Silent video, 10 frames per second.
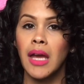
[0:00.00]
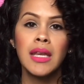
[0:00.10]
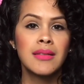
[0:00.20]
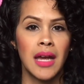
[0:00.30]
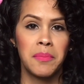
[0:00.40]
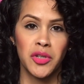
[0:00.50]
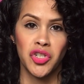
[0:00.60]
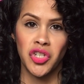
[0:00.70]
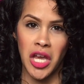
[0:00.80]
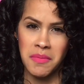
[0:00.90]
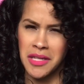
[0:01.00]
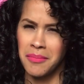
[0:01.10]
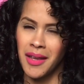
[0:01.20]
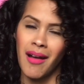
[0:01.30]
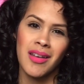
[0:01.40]
any type of shape, to
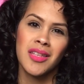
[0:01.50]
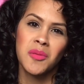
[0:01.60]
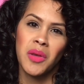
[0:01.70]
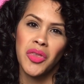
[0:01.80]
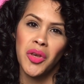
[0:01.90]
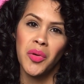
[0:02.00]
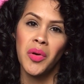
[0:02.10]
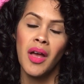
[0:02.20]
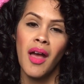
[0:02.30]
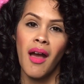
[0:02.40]
be honest with you.